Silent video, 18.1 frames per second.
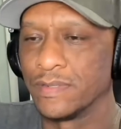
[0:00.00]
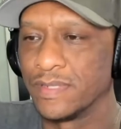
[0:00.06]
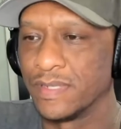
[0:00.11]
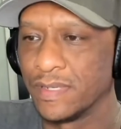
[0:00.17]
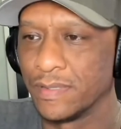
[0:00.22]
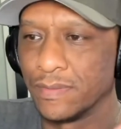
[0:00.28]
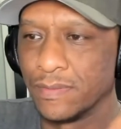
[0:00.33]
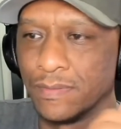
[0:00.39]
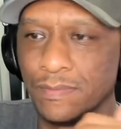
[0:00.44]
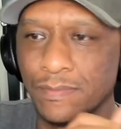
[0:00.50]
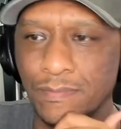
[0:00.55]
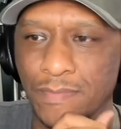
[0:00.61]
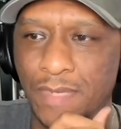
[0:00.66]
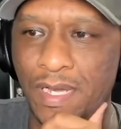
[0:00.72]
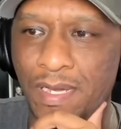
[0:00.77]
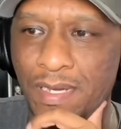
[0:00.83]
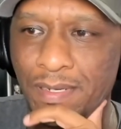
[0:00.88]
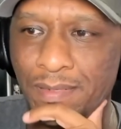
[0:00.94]
So,
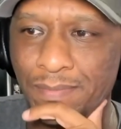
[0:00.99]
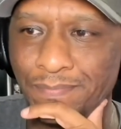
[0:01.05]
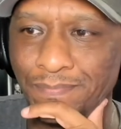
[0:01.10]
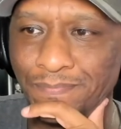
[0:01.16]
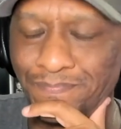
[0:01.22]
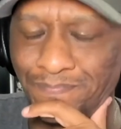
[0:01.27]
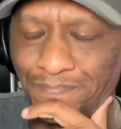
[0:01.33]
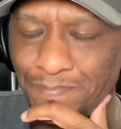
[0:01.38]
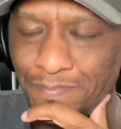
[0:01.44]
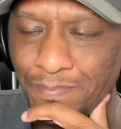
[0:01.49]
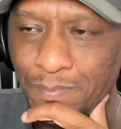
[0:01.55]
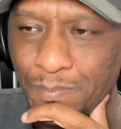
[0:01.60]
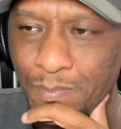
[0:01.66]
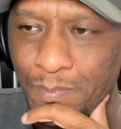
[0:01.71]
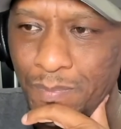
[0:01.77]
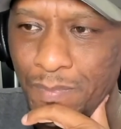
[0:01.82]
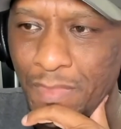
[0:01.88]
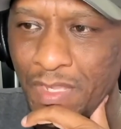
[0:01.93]

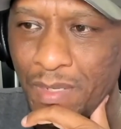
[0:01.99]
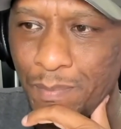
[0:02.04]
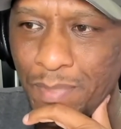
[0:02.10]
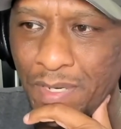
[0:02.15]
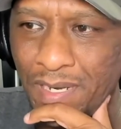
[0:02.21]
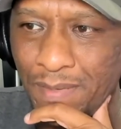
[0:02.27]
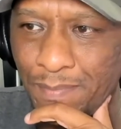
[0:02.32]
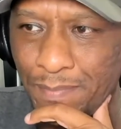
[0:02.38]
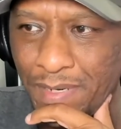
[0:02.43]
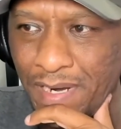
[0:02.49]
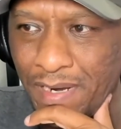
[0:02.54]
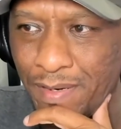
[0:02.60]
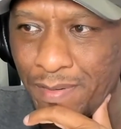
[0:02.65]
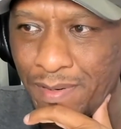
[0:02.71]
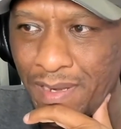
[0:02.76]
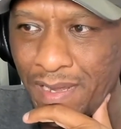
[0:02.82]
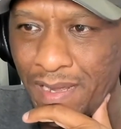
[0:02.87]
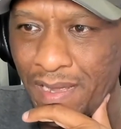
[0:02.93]
but
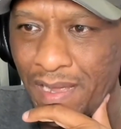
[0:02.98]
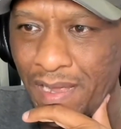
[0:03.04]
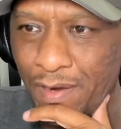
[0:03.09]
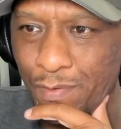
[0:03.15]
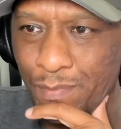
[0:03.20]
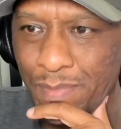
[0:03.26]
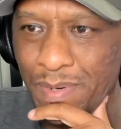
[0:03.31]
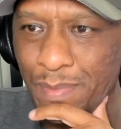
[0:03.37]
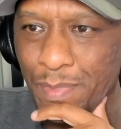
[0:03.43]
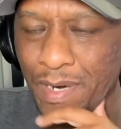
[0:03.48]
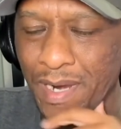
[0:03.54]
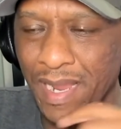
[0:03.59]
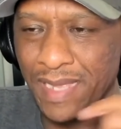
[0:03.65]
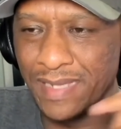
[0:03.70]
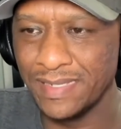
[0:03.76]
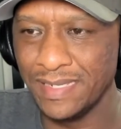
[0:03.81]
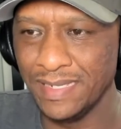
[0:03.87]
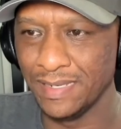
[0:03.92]
I remember
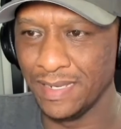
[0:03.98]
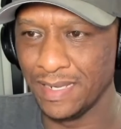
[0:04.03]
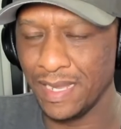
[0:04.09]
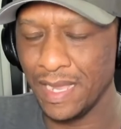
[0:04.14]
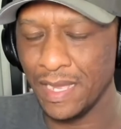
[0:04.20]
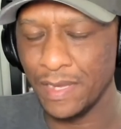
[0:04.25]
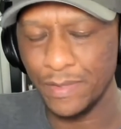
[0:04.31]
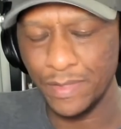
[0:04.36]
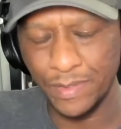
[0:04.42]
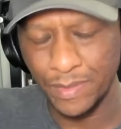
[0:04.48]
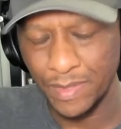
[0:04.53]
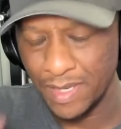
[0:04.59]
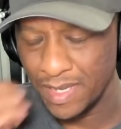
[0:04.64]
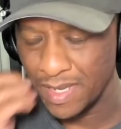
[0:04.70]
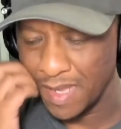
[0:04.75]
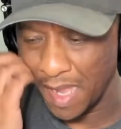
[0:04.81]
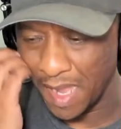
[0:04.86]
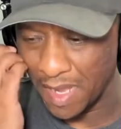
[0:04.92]
asking, like, how do
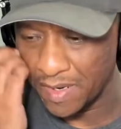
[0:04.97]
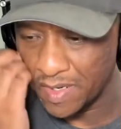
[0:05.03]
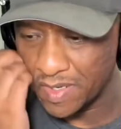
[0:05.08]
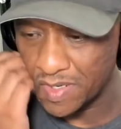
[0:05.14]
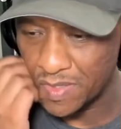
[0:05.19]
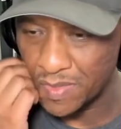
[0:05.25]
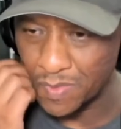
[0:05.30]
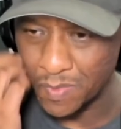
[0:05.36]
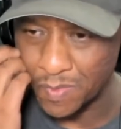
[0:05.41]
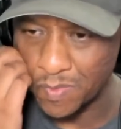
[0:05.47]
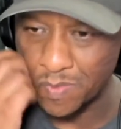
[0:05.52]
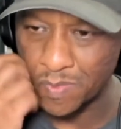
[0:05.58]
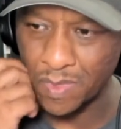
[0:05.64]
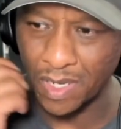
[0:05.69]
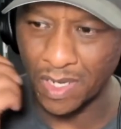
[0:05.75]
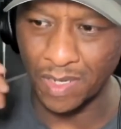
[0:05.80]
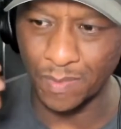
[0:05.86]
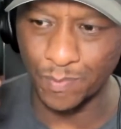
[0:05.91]
you
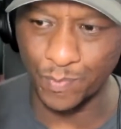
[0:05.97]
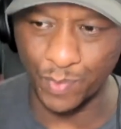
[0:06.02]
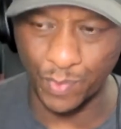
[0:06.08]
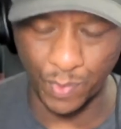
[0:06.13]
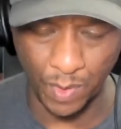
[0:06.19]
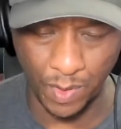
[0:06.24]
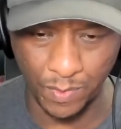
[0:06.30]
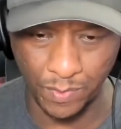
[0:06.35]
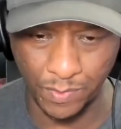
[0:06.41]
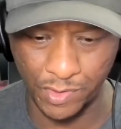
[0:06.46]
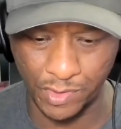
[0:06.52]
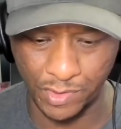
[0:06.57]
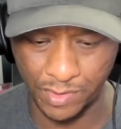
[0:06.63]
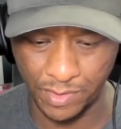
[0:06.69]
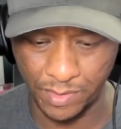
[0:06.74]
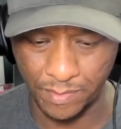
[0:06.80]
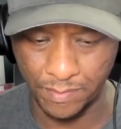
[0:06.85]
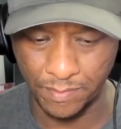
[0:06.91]

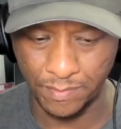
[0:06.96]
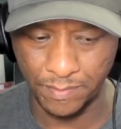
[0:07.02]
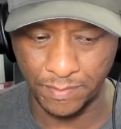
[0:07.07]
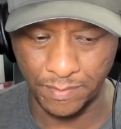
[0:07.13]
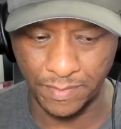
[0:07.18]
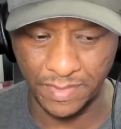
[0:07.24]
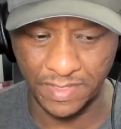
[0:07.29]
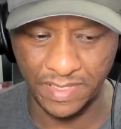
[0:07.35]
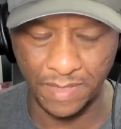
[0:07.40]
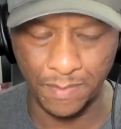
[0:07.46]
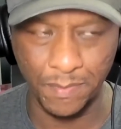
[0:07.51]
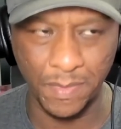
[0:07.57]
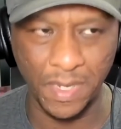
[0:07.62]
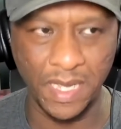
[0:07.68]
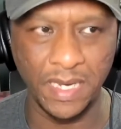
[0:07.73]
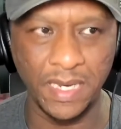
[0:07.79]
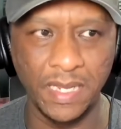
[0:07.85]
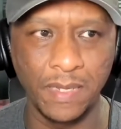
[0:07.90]
approach
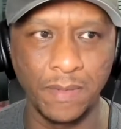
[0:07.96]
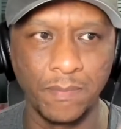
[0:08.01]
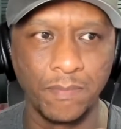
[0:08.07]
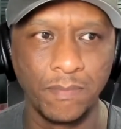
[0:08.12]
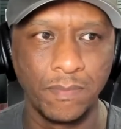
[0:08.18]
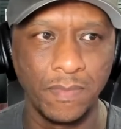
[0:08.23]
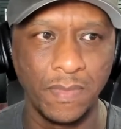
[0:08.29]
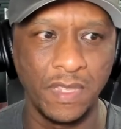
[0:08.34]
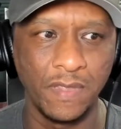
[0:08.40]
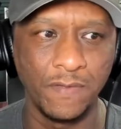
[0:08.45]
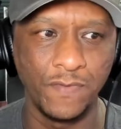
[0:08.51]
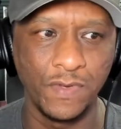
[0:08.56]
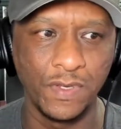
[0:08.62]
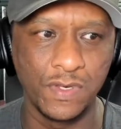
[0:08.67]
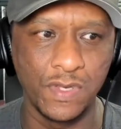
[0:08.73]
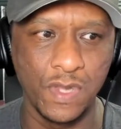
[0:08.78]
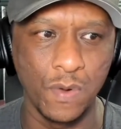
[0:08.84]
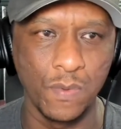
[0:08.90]
somebody if
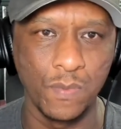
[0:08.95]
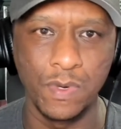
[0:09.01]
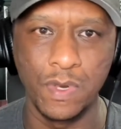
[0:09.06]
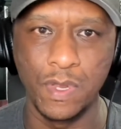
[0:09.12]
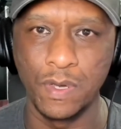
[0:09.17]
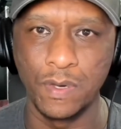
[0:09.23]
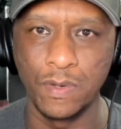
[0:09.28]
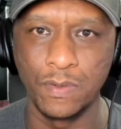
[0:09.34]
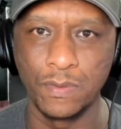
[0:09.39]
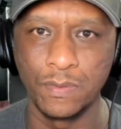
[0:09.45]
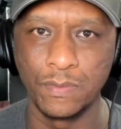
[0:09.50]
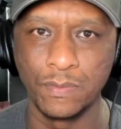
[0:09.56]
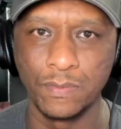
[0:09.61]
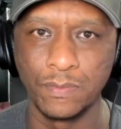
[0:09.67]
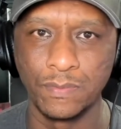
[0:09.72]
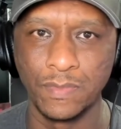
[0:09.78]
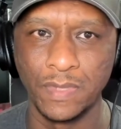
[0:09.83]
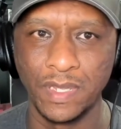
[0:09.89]
you don't know,
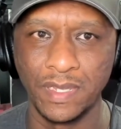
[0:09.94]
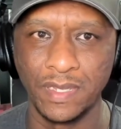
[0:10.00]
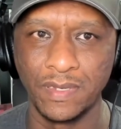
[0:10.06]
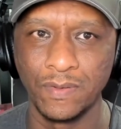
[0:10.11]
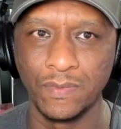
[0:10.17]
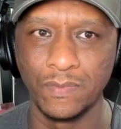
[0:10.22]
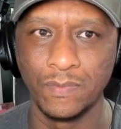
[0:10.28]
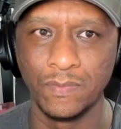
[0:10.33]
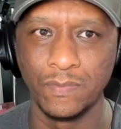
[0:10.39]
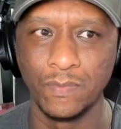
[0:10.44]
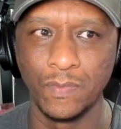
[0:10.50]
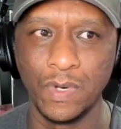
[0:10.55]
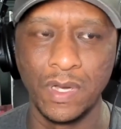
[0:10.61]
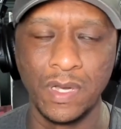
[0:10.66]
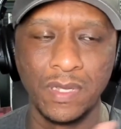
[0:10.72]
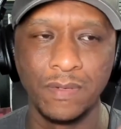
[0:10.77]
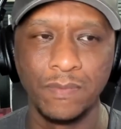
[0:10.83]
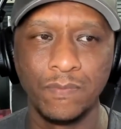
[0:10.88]
like,
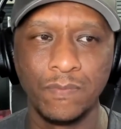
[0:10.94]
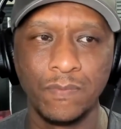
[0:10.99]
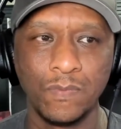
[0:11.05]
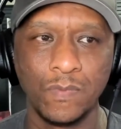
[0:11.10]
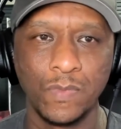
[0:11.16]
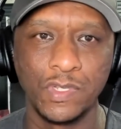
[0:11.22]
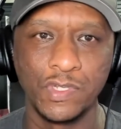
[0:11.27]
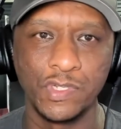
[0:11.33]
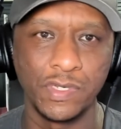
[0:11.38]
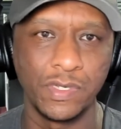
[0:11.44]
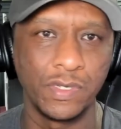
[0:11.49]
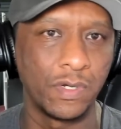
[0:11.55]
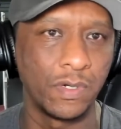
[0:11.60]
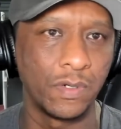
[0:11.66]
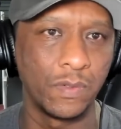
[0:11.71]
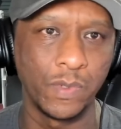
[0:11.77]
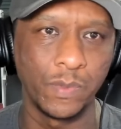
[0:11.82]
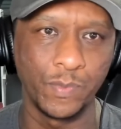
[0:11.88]
one, what
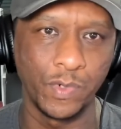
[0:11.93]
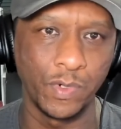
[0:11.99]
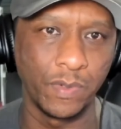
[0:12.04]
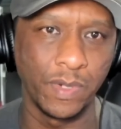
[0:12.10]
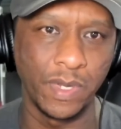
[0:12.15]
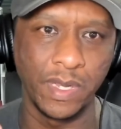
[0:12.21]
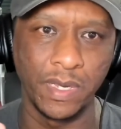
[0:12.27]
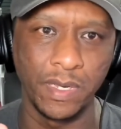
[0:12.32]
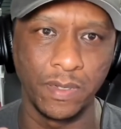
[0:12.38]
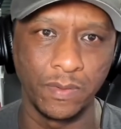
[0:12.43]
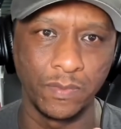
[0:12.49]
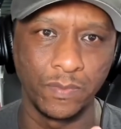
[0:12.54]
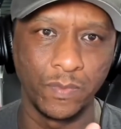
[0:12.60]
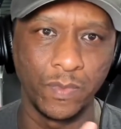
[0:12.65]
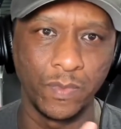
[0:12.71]
gender, what pronoun,